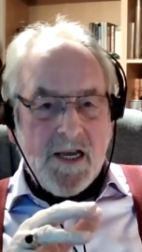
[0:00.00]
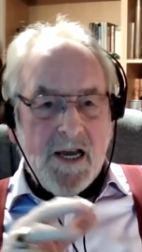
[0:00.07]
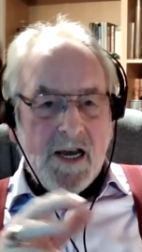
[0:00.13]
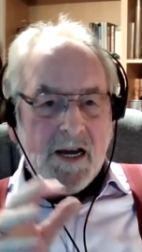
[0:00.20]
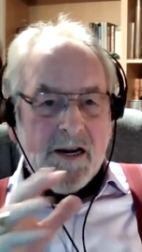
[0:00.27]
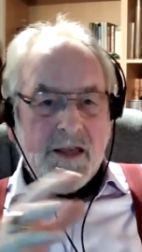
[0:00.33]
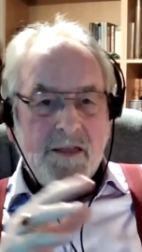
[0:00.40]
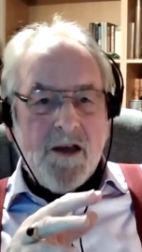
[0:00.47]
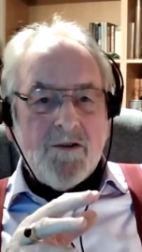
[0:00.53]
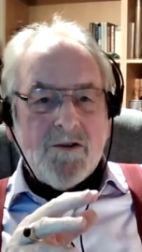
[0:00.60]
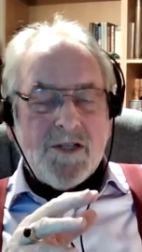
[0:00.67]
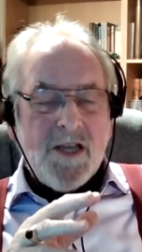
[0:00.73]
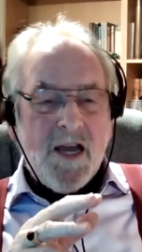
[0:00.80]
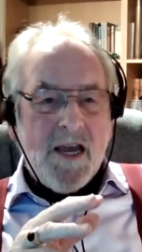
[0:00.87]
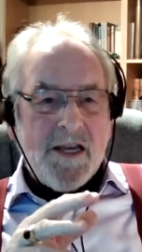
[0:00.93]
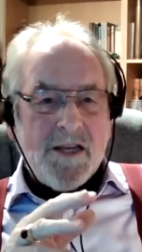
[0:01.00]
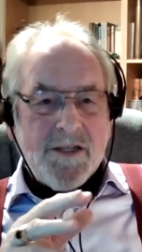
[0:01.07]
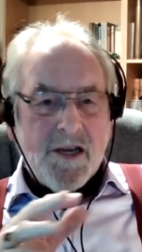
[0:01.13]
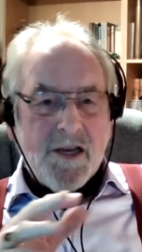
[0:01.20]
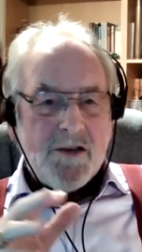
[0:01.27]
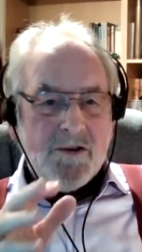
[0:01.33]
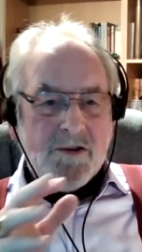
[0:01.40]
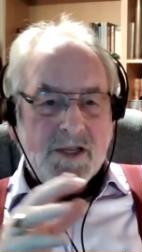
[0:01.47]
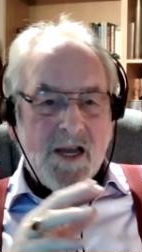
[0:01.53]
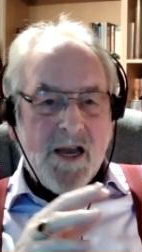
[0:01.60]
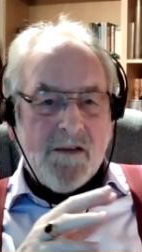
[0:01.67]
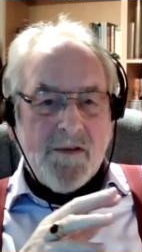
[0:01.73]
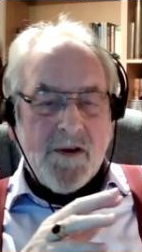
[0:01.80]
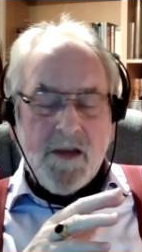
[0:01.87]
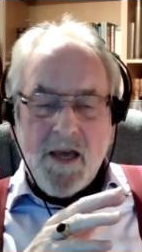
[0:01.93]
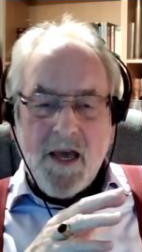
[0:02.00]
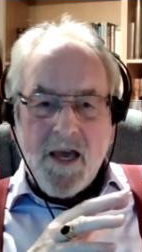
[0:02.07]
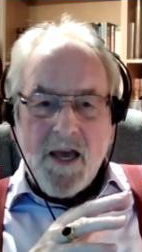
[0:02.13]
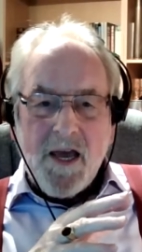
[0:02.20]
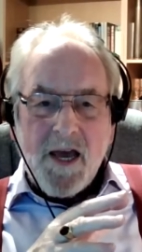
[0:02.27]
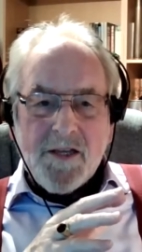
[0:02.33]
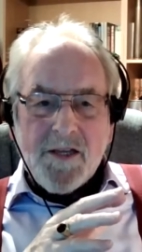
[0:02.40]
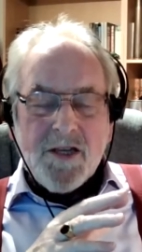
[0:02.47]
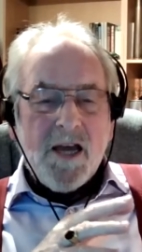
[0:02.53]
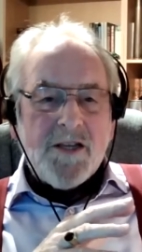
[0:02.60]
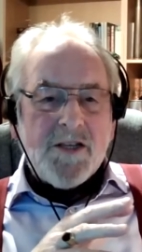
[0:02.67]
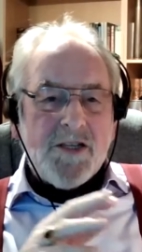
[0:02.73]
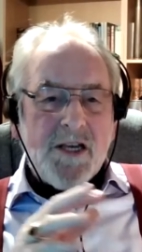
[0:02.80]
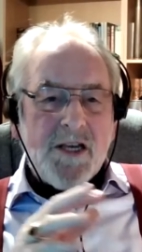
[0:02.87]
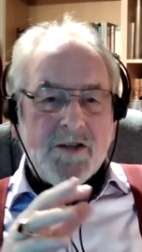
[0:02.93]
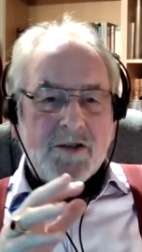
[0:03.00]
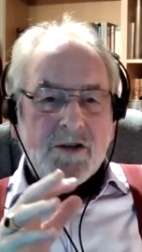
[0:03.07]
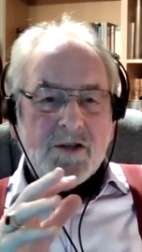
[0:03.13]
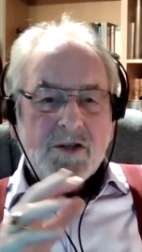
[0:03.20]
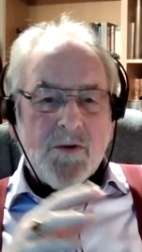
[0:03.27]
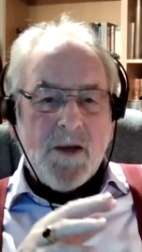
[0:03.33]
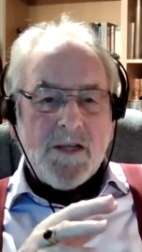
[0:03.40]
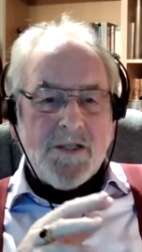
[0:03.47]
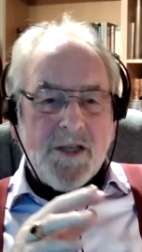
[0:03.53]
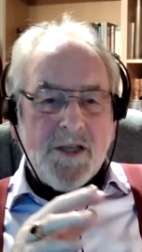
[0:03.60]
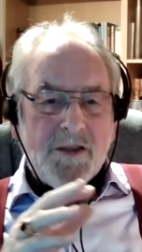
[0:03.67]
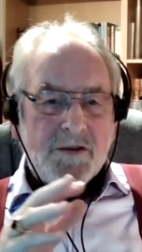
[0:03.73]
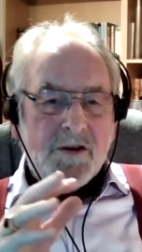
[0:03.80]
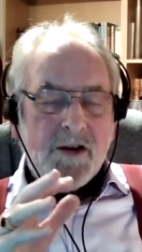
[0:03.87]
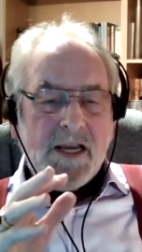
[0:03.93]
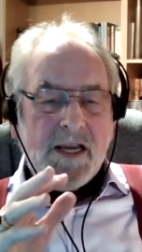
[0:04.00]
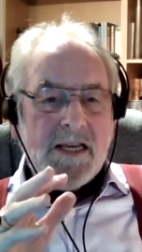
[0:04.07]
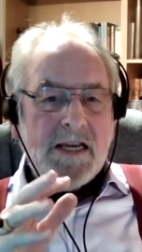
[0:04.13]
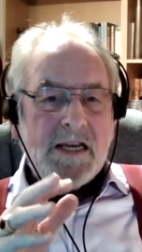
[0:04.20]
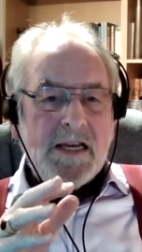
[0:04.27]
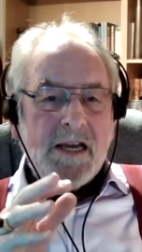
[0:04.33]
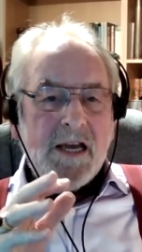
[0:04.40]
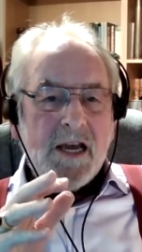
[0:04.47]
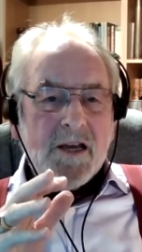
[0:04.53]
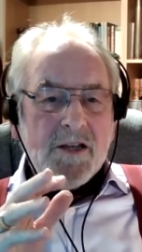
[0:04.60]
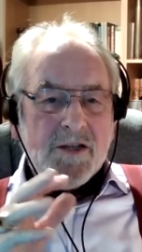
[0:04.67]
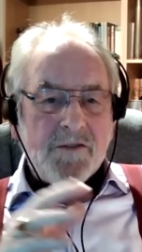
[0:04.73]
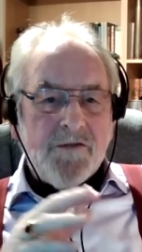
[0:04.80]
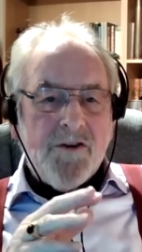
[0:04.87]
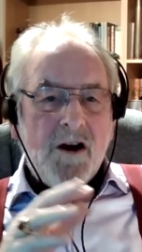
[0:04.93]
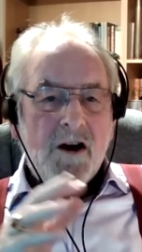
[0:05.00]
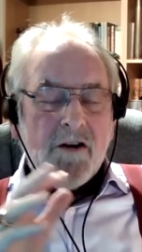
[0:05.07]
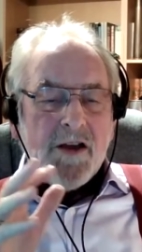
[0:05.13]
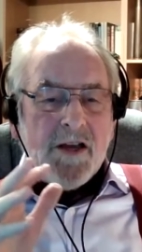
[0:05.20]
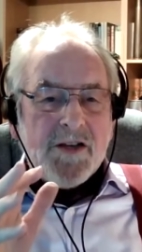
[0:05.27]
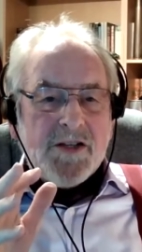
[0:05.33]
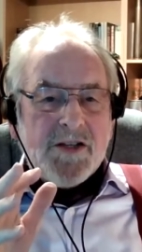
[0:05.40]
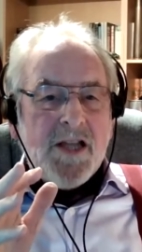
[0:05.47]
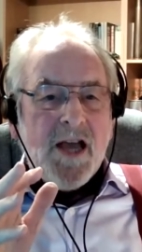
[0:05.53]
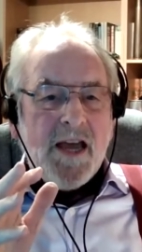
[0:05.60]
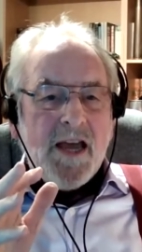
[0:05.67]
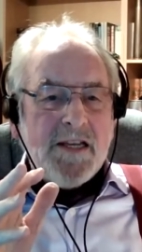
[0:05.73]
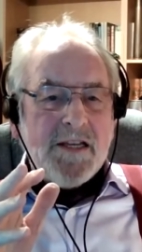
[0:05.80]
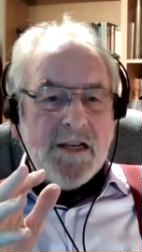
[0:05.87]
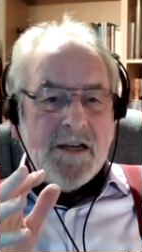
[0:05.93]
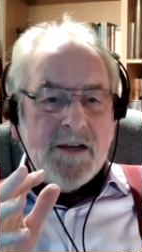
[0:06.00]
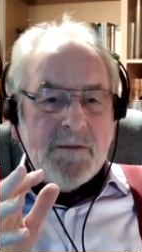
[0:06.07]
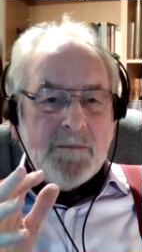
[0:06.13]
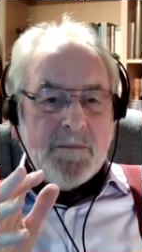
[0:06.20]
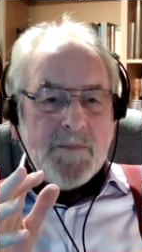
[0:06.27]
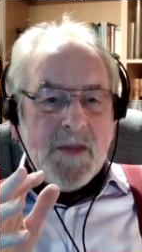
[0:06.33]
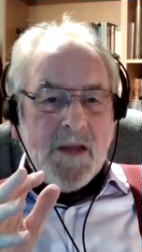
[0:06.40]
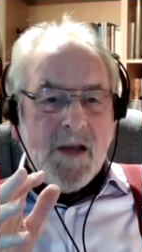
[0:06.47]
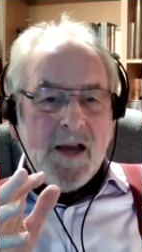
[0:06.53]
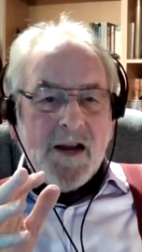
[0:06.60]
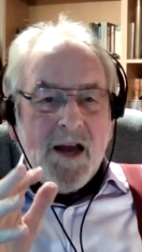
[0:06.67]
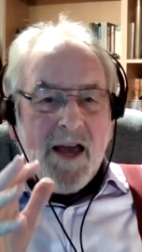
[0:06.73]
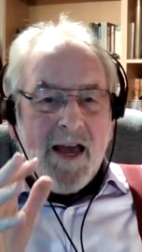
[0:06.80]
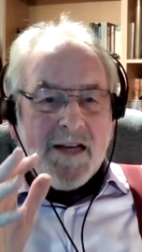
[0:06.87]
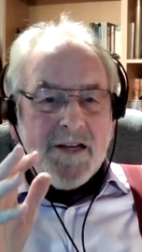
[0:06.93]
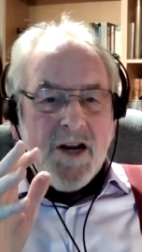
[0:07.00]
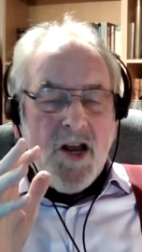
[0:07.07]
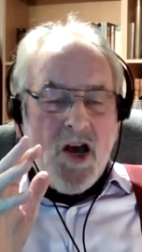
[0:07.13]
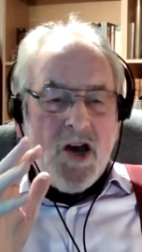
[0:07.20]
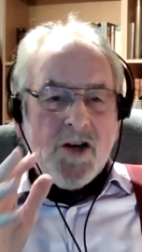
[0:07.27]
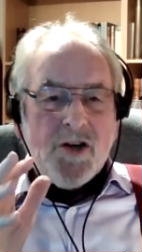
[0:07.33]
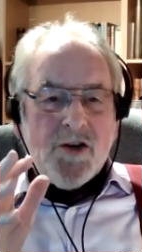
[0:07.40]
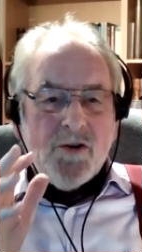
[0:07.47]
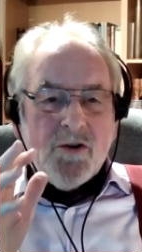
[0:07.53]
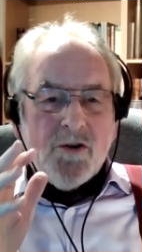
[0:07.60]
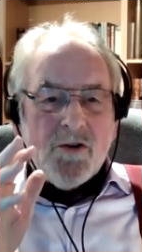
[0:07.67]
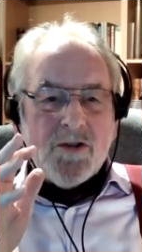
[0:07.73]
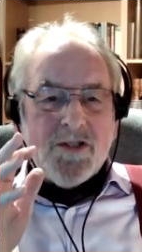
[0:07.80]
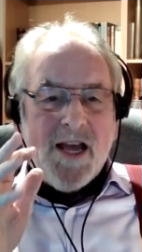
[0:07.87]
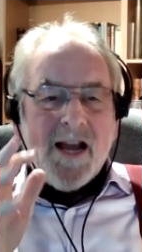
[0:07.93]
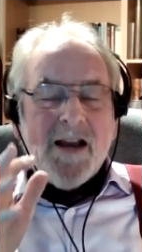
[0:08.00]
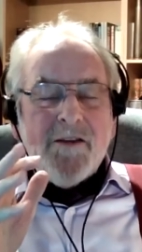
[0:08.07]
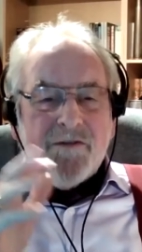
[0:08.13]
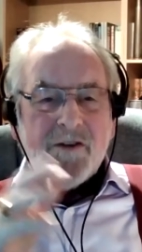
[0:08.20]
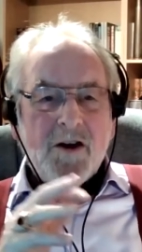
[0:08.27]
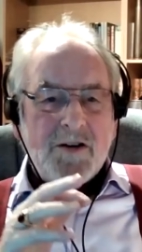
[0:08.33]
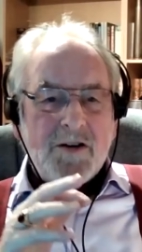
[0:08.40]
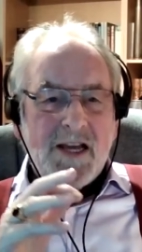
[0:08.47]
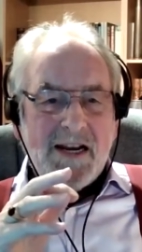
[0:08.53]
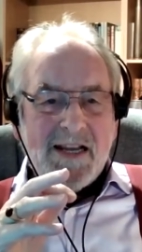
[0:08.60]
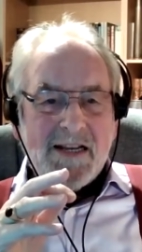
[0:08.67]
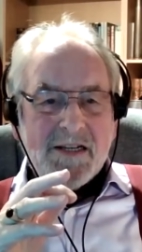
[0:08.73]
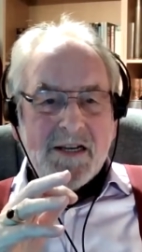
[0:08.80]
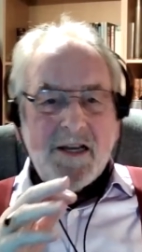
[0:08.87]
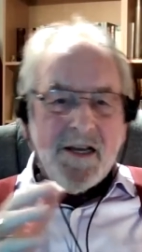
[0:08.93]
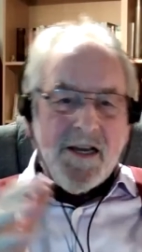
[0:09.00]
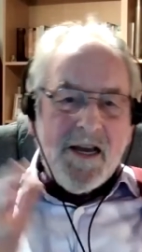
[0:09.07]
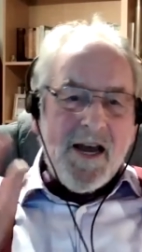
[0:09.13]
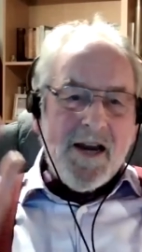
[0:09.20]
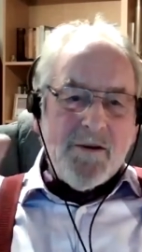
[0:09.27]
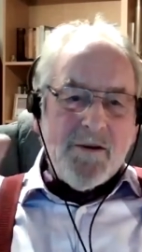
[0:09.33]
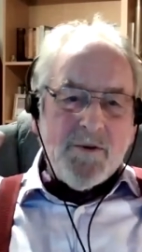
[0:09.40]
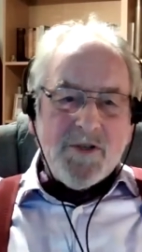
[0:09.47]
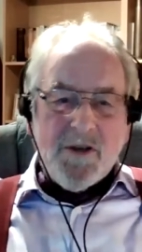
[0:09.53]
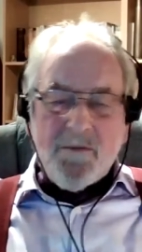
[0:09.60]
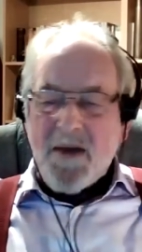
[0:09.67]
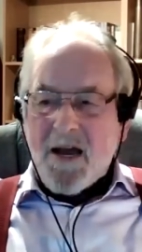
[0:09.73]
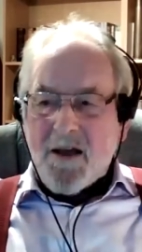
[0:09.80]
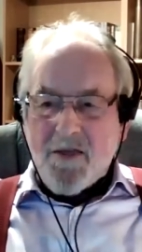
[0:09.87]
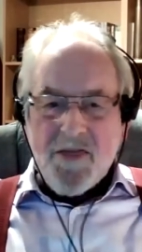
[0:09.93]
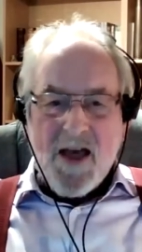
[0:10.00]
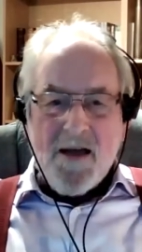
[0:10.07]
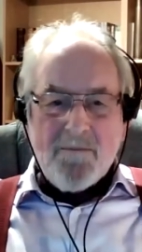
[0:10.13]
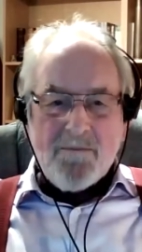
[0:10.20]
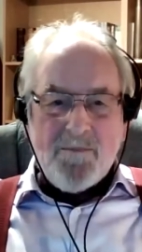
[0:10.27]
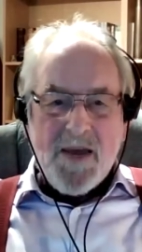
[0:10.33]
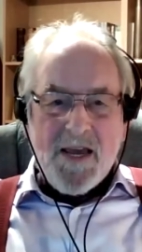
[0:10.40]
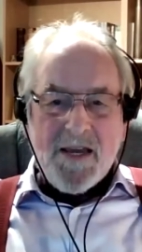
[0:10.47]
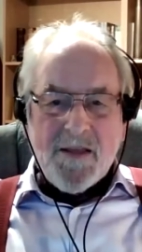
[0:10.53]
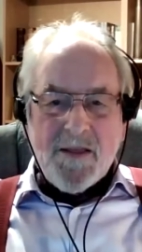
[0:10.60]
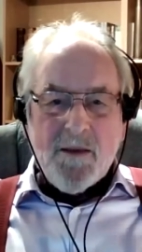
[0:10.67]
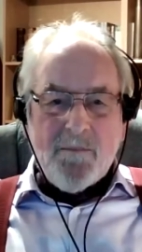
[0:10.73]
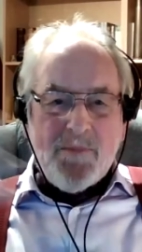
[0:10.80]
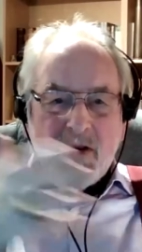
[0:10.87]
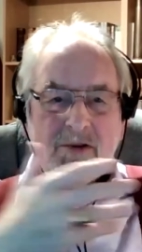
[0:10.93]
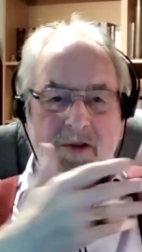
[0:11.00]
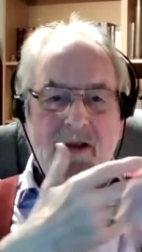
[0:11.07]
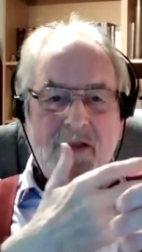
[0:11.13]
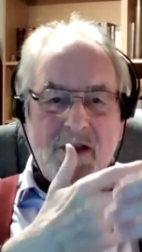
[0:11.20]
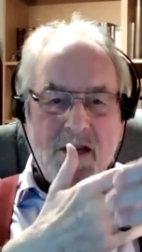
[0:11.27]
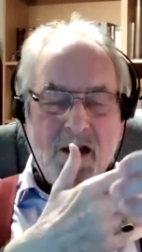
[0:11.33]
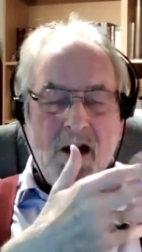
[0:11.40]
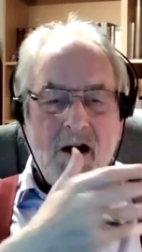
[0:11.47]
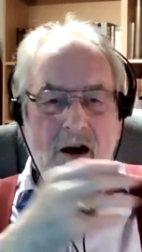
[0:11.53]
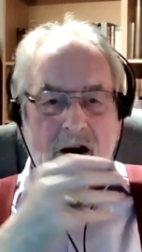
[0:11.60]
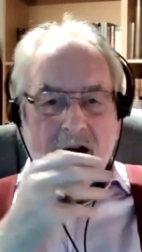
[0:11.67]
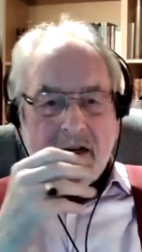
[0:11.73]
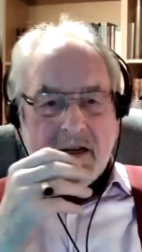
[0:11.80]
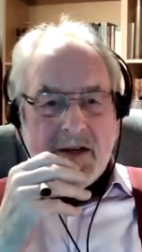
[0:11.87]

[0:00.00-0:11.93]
And in those days, I used to have a, a, a Citroen 23 Safari estate, and I had an Urkel telephone in it, and it was about that big in the boot of the car